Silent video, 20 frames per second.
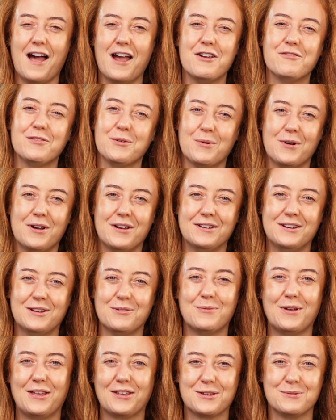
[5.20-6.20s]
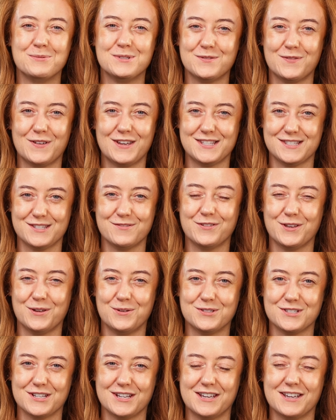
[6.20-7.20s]
Hi everyone, welcome to Face the
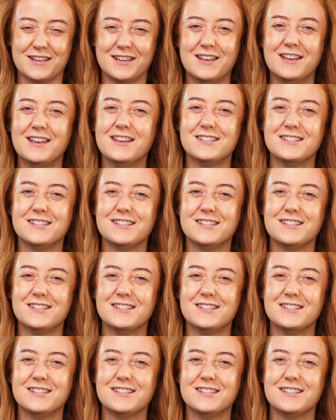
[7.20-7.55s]
Future.